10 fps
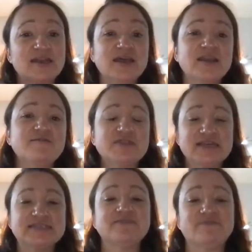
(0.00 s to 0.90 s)
and none of
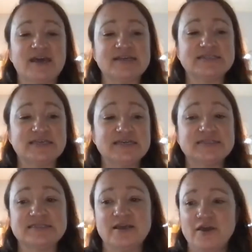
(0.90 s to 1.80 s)
these
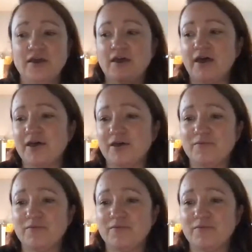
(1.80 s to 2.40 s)
devices. Mm.